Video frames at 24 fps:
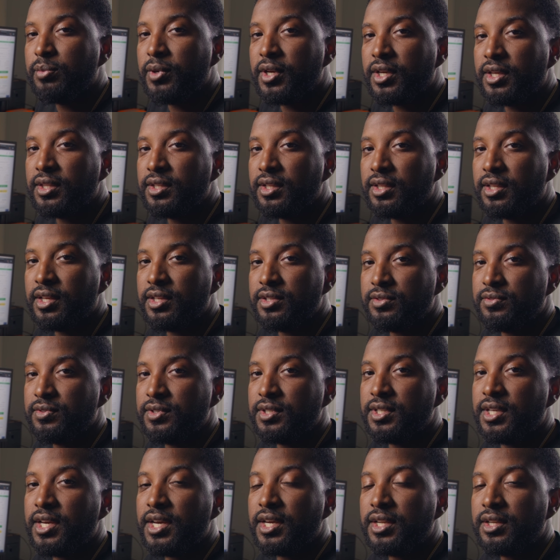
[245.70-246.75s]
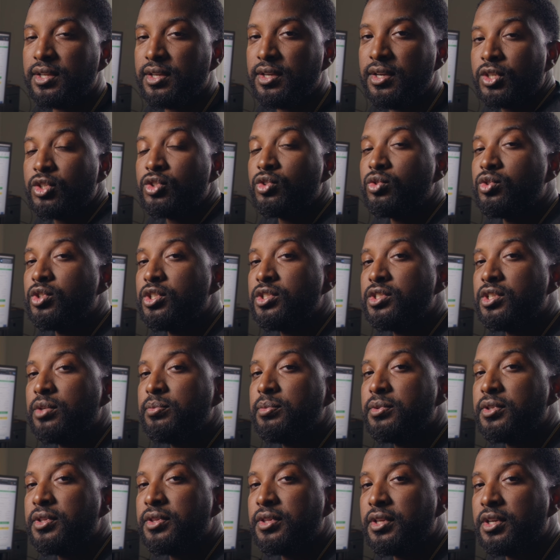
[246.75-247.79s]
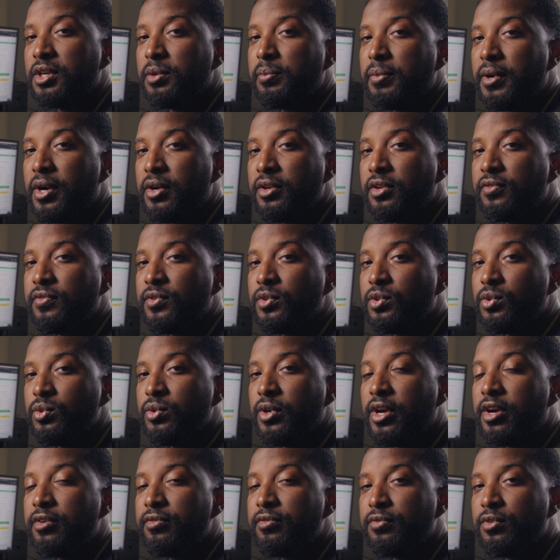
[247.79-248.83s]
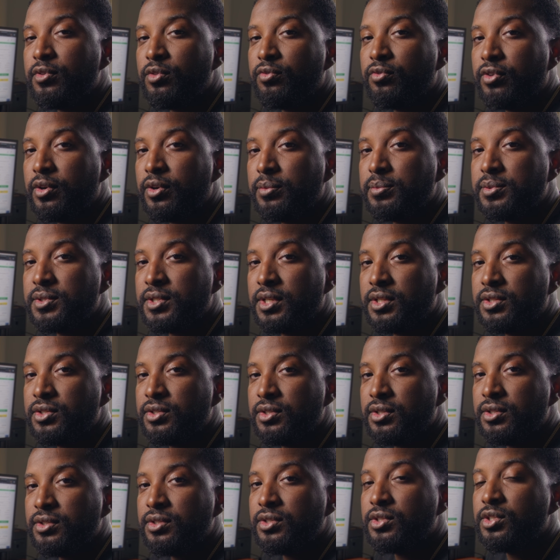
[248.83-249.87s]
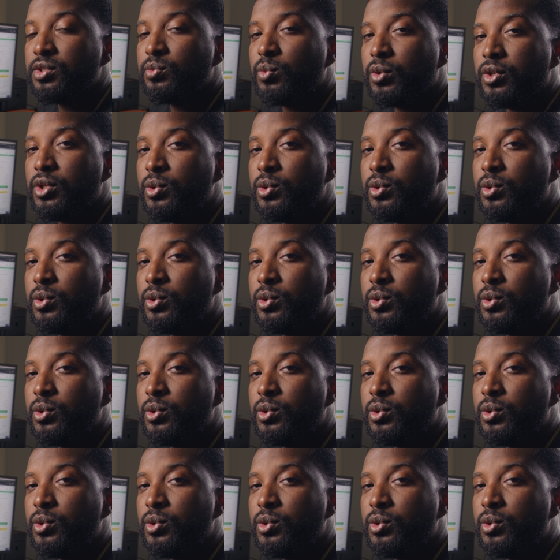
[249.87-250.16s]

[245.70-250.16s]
making the lens vignette. So just something to think about. If you do have full frame sensors, this is what